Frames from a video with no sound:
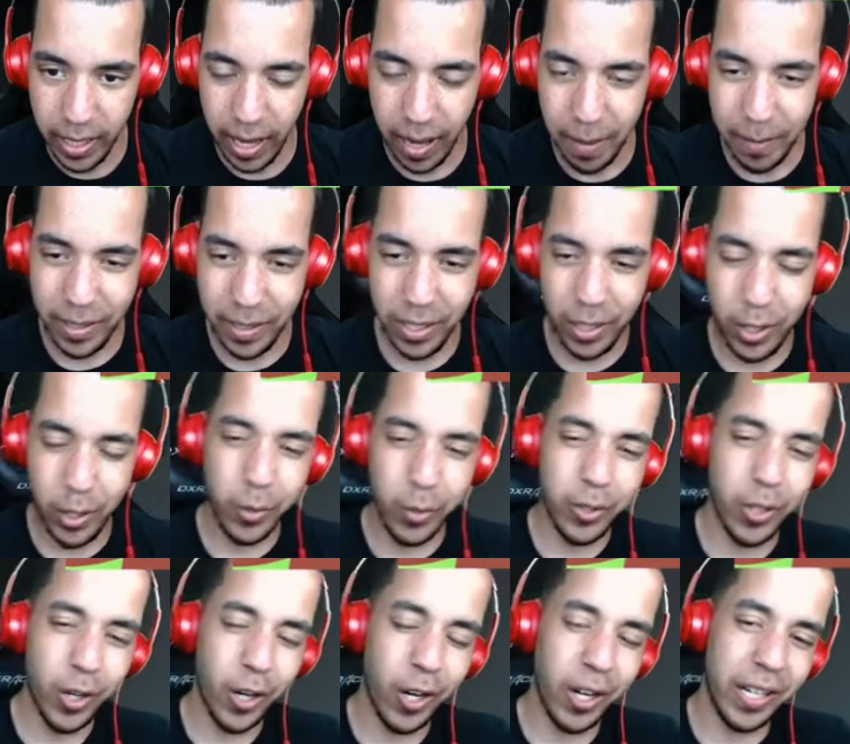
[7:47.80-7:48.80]
I mean,
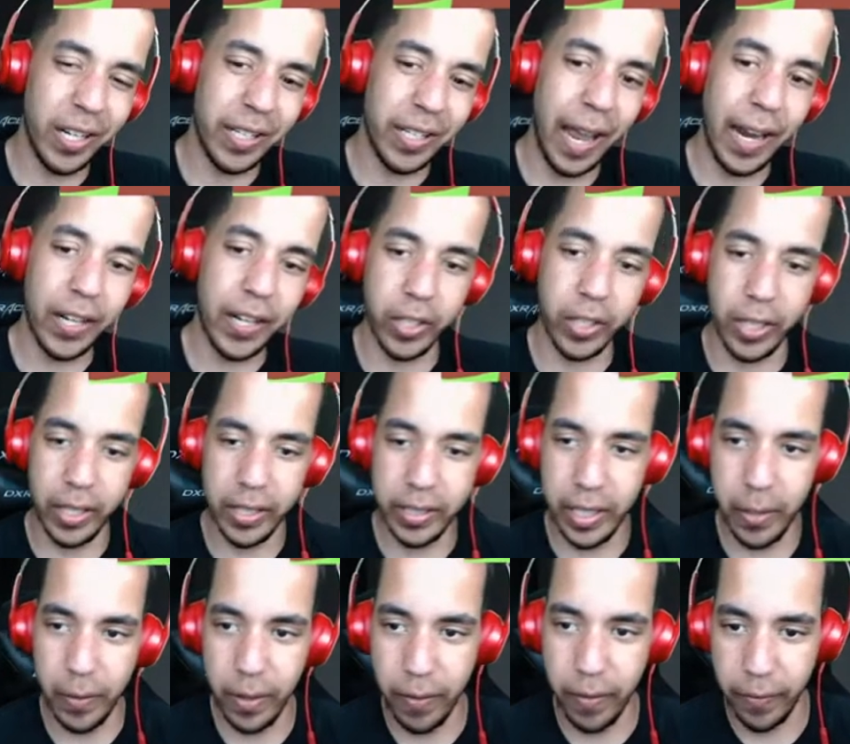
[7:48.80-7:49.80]
U-turn is actually. Let's
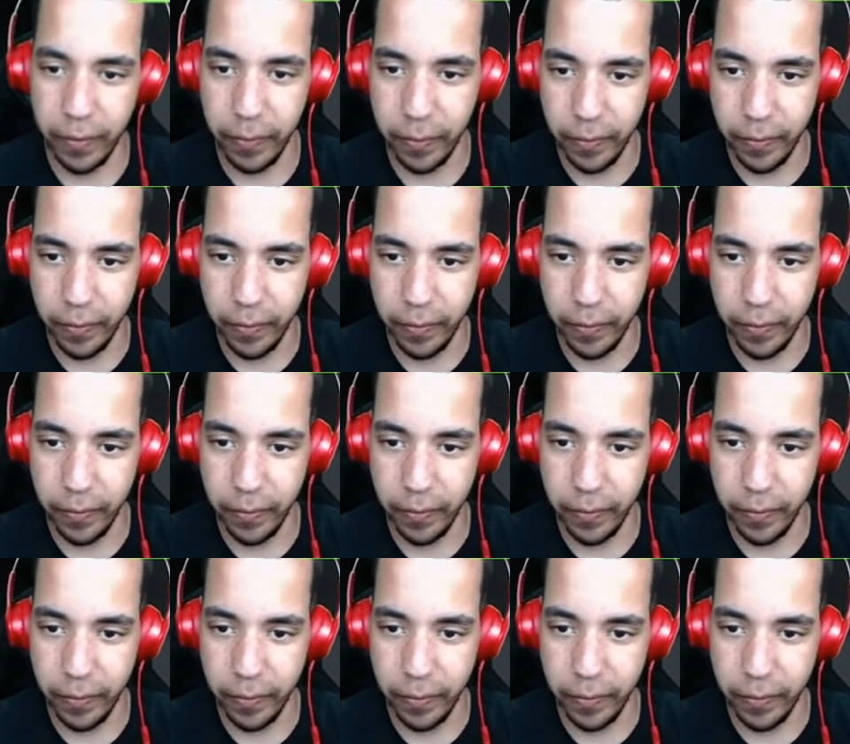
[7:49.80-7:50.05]
get rid of.